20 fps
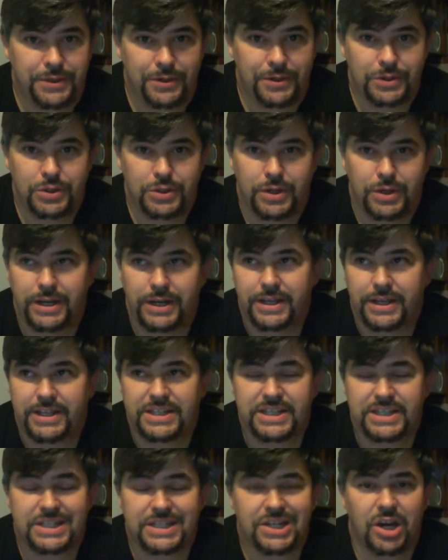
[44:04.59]
are trying to
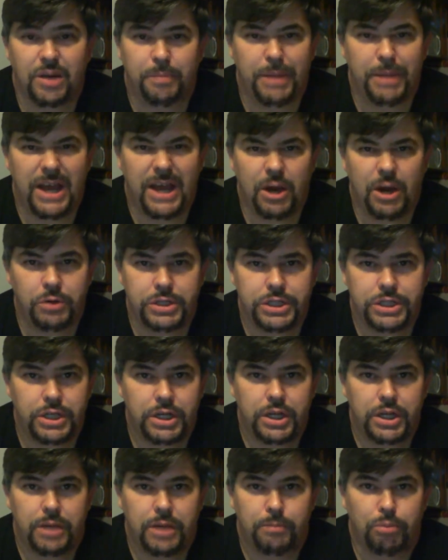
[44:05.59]
stomp out
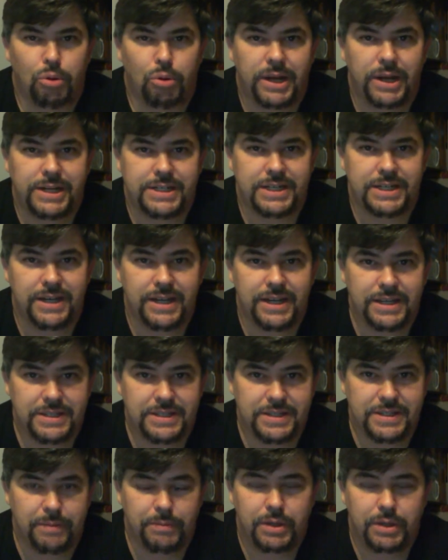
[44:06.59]

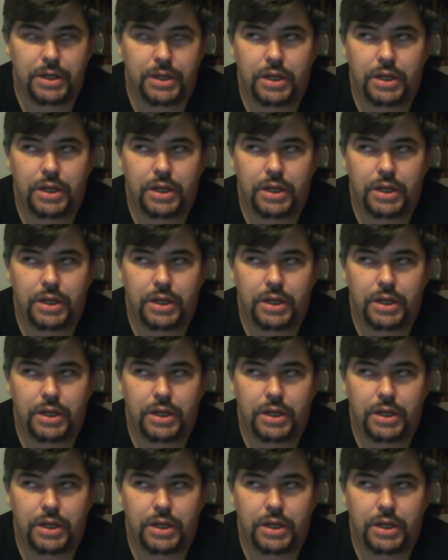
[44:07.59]
Protestantism.